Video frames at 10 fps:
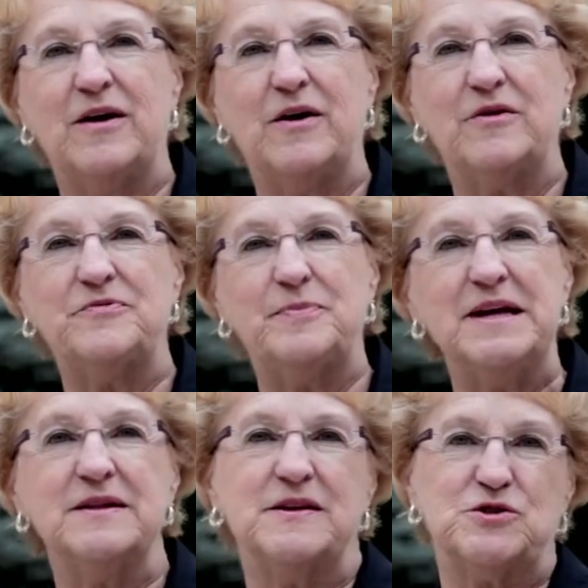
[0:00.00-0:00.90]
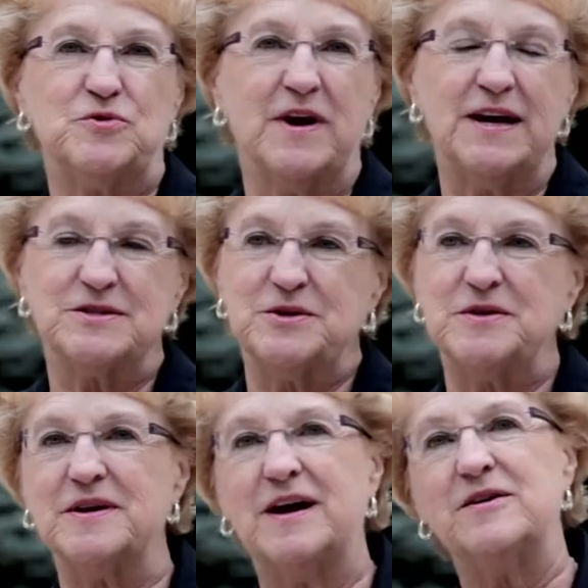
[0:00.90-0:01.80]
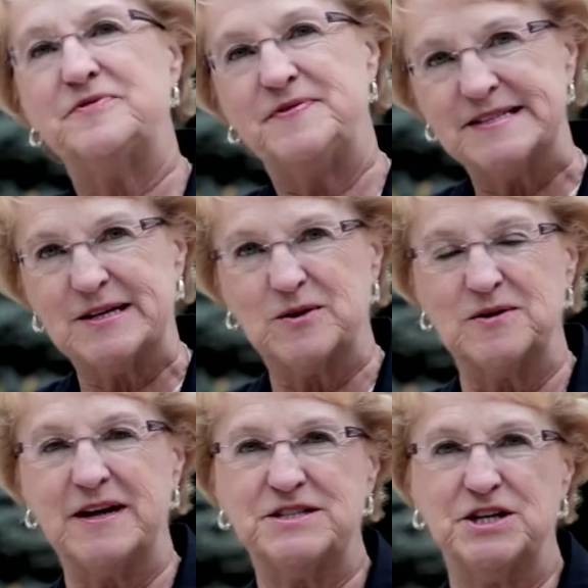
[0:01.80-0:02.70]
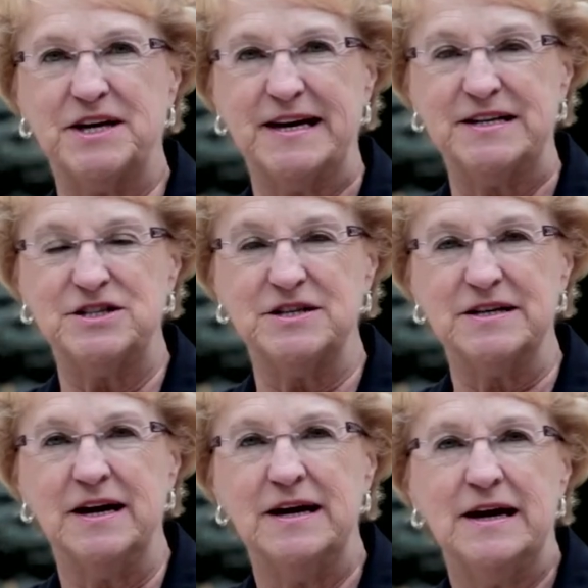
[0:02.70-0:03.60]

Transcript: of being the director of physical education.